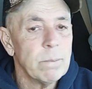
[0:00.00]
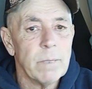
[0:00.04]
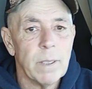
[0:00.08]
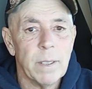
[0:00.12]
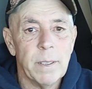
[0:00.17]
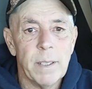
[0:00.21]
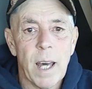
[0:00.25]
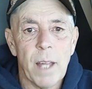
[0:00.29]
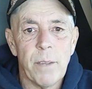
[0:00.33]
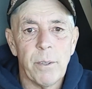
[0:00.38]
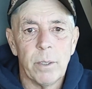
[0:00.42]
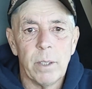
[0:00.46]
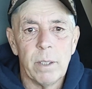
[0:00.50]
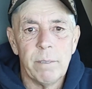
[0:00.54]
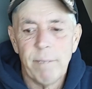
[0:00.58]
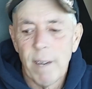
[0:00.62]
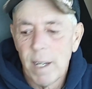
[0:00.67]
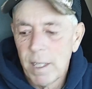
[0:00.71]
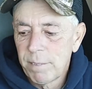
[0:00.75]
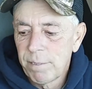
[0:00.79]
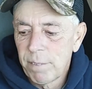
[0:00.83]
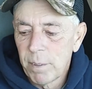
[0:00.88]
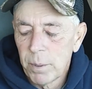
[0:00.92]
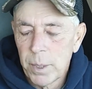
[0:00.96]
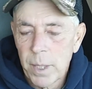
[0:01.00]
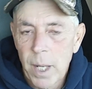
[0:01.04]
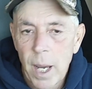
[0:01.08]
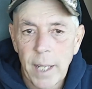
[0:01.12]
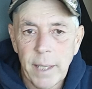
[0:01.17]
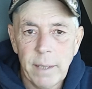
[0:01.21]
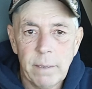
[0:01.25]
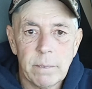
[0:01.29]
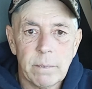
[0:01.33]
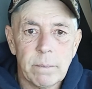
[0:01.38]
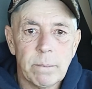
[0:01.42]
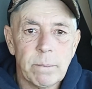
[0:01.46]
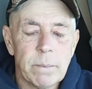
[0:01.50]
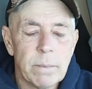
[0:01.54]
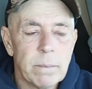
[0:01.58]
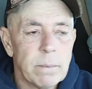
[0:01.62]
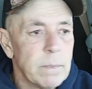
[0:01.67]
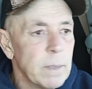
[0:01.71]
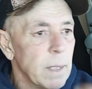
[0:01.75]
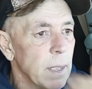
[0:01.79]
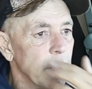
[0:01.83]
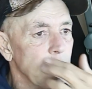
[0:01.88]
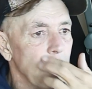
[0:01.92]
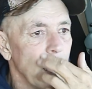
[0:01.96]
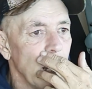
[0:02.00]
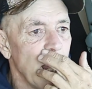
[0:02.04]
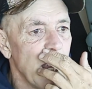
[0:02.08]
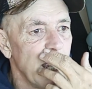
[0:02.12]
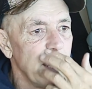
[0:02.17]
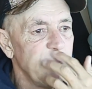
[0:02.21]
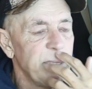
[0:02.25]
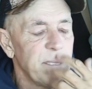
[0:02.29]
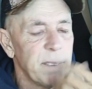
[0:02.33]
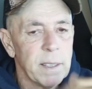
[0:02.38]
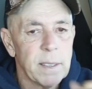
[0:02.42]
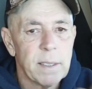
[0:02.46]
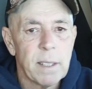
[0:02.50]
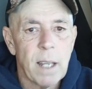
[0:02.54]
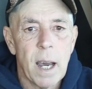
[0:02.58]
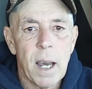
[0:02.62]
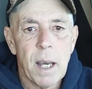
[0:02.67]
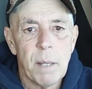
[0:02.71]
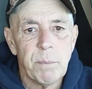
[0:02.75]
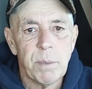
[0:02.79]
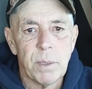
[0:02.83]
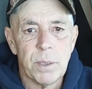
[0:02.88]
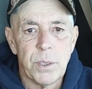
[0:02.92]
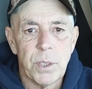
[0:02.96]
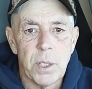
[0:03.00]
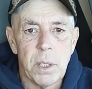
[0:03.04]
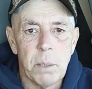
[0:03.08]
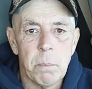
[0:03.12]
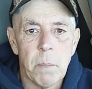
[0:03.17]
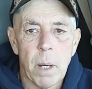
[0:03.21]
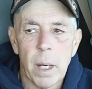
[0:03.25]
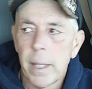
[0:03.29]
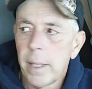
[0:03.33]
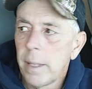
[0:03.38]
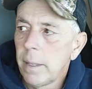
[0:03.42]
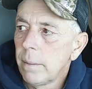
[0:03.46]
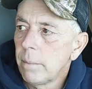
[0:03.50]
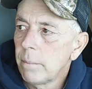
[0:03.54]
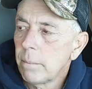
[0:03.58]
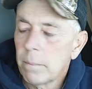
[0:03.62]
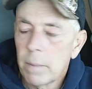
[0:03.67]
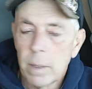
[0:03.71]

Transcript: Another eventful night in the life and times of G Money.